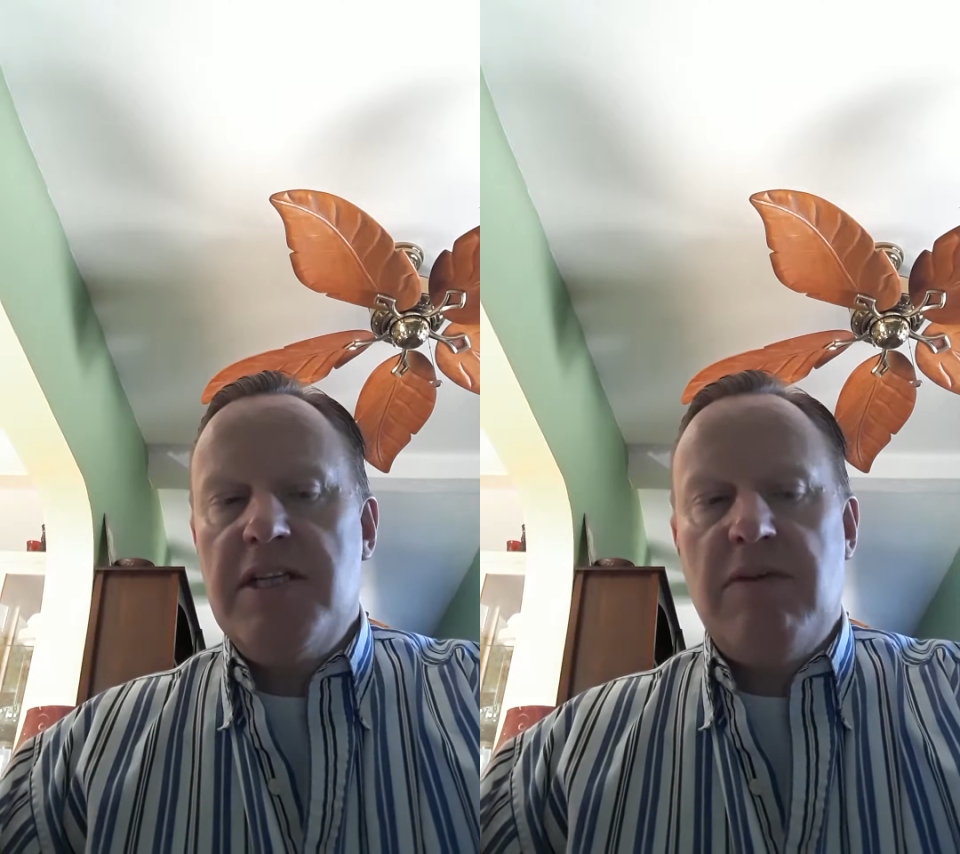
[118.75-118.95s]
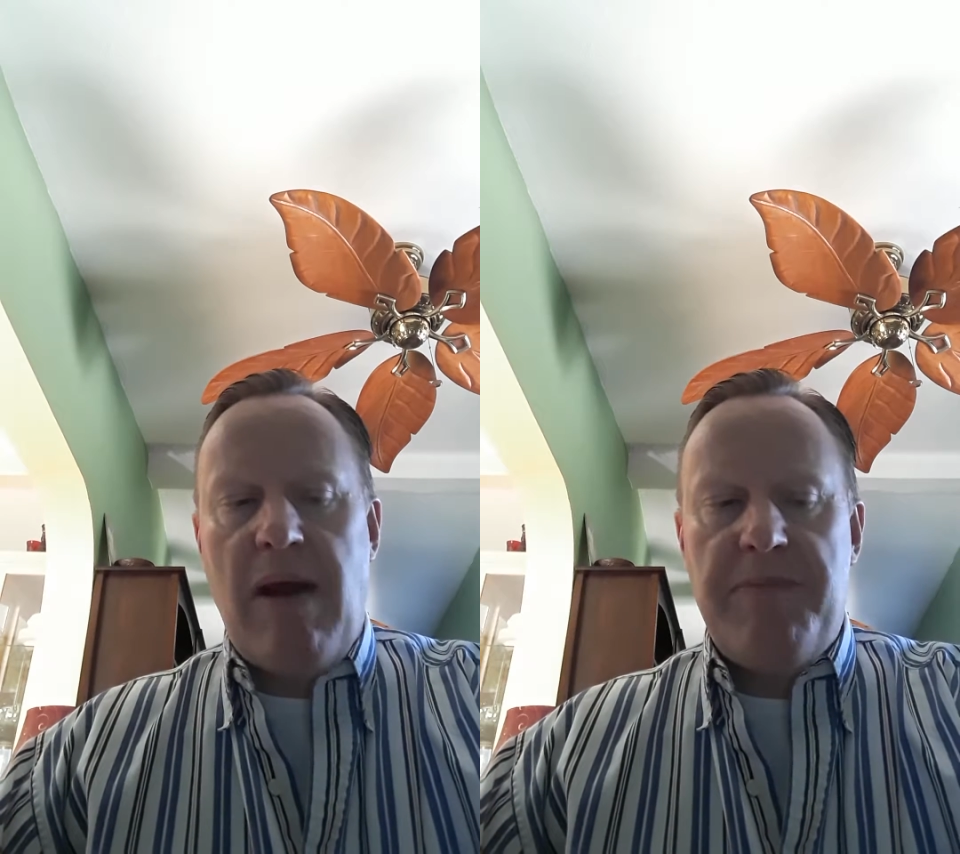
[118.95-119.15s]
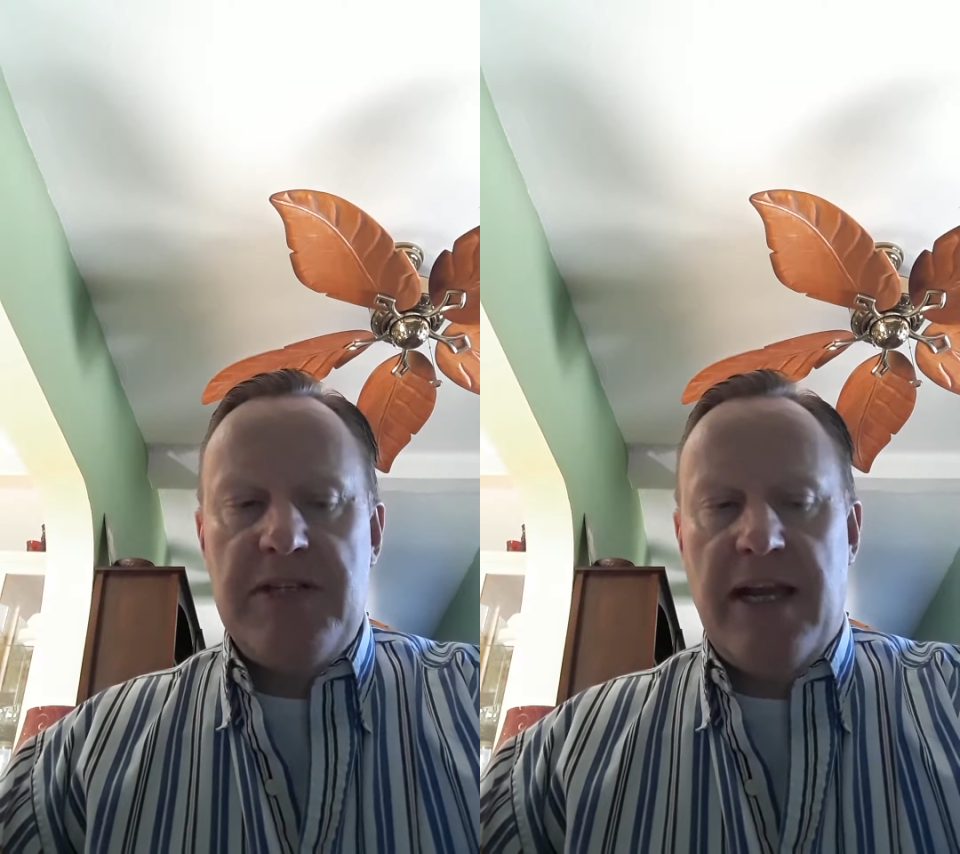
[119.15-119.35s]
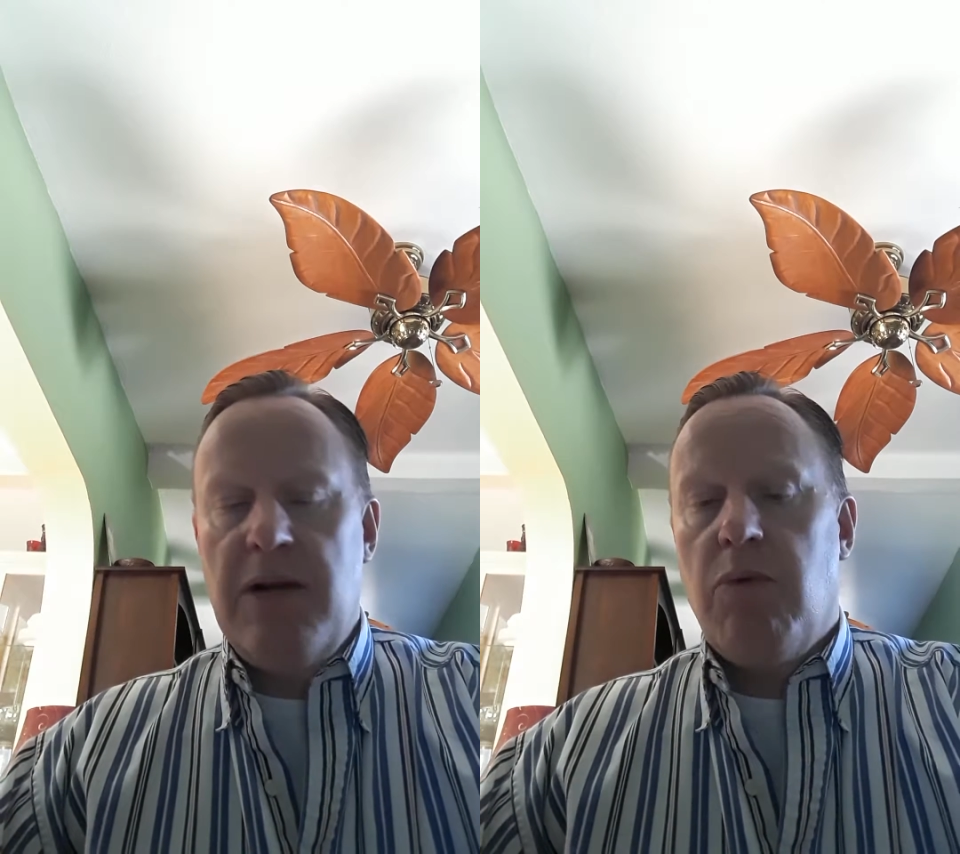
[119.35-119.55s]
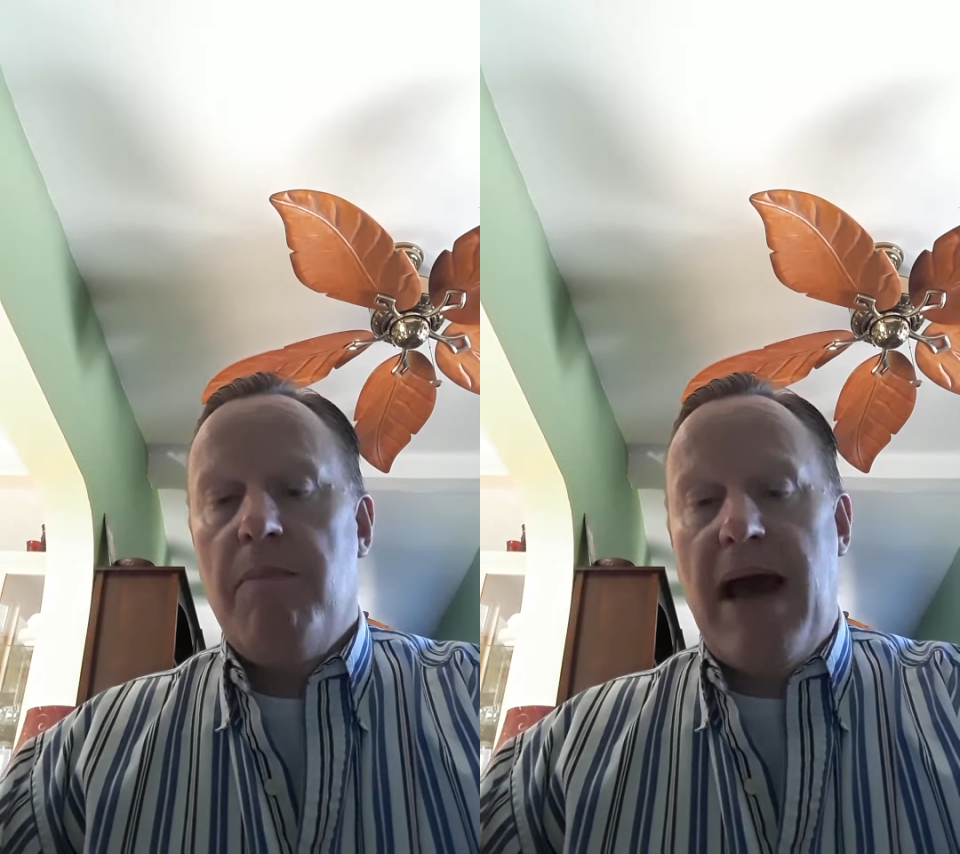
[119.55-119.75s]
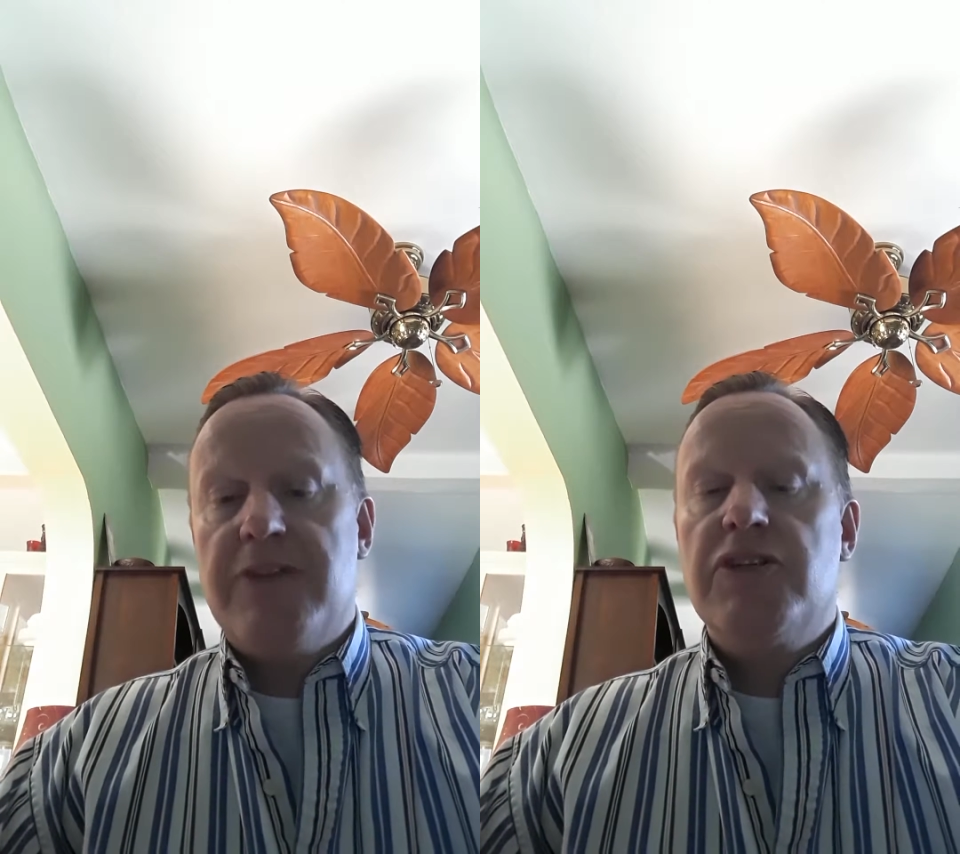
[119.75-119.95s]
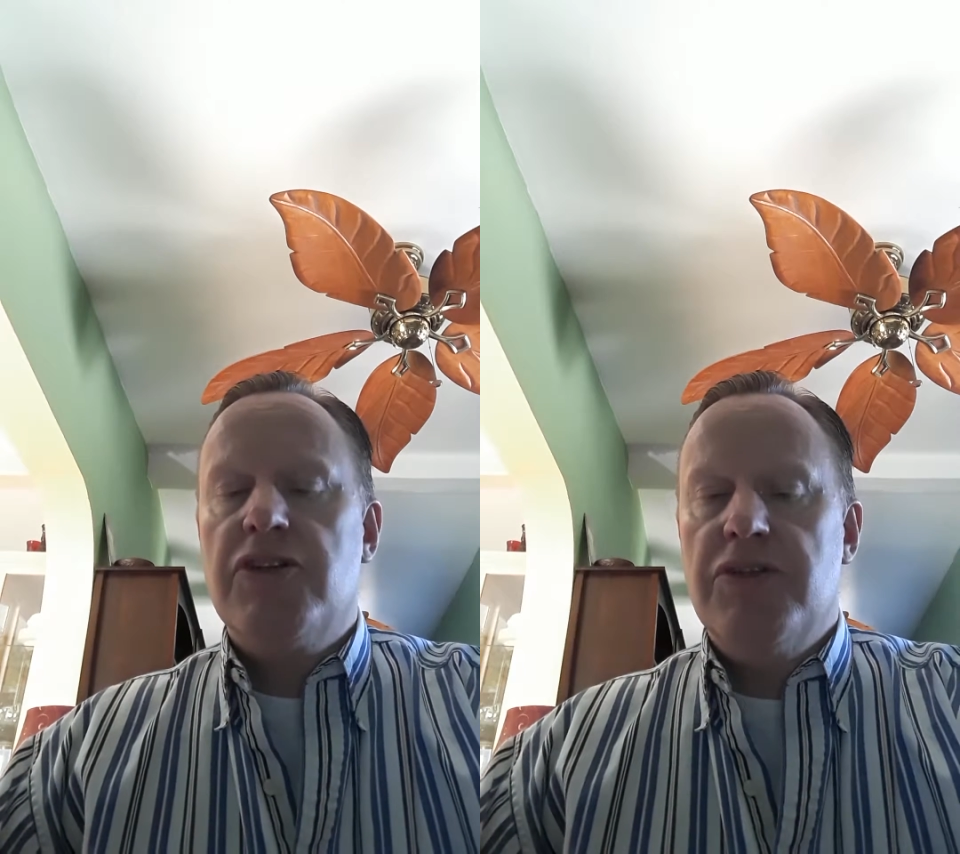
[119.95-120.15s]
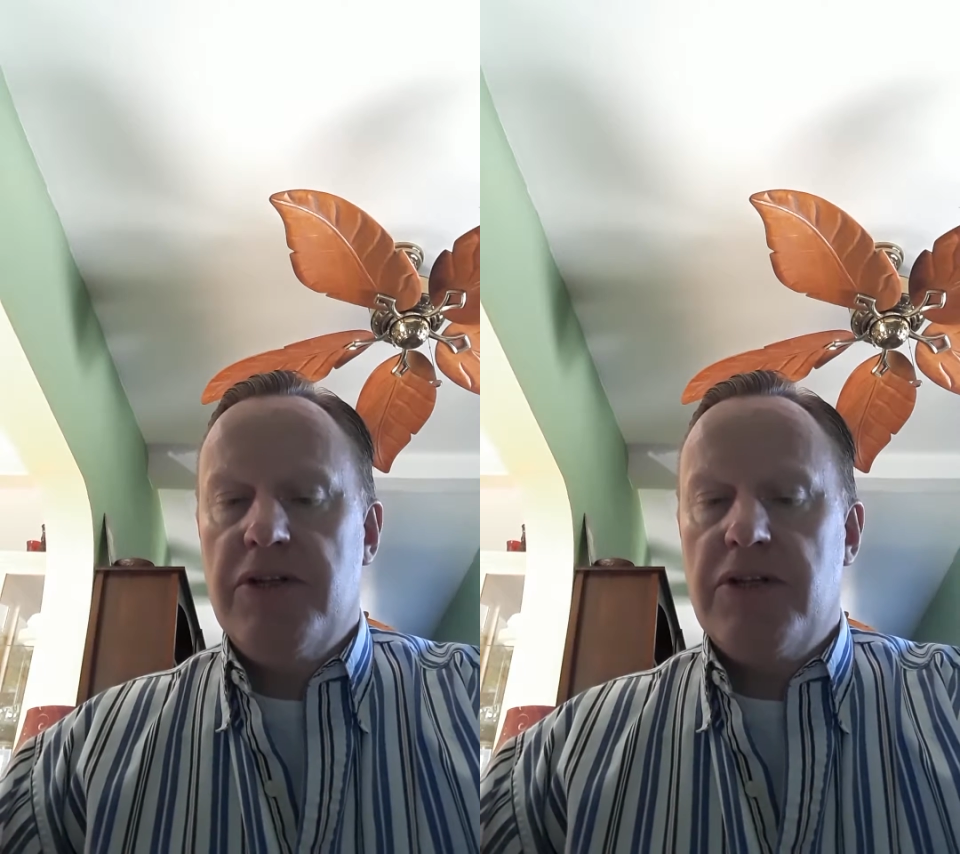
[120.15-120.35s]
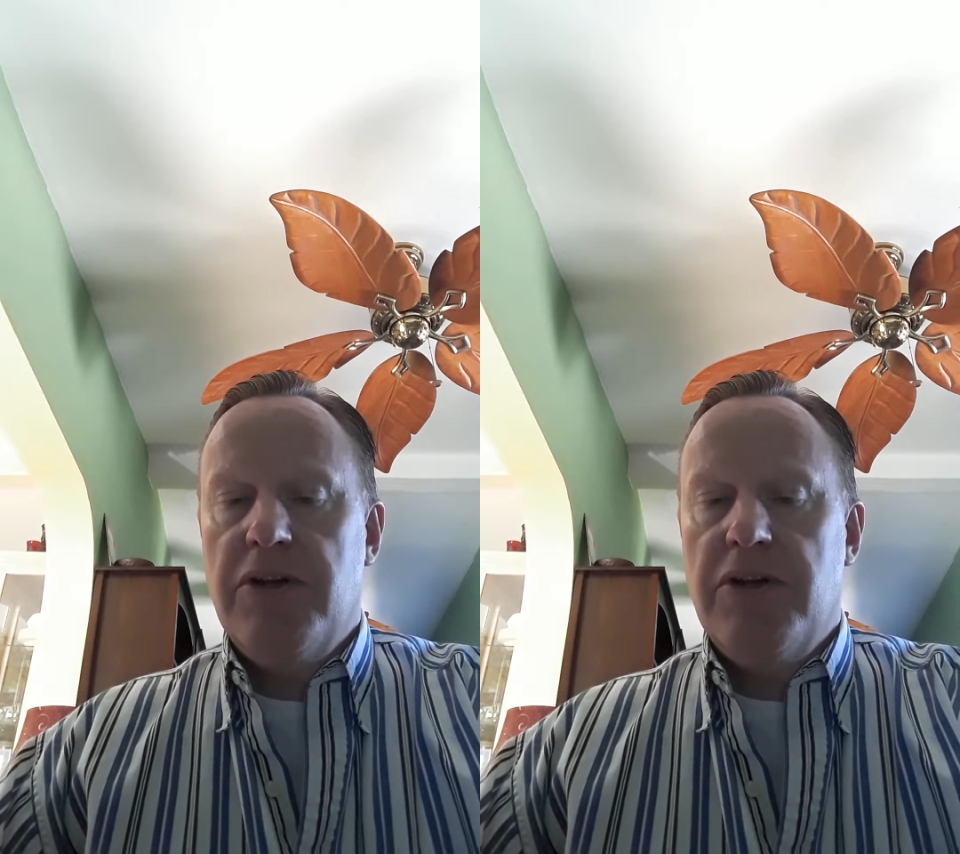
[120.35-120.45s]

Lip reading: he represented were Massachusetts,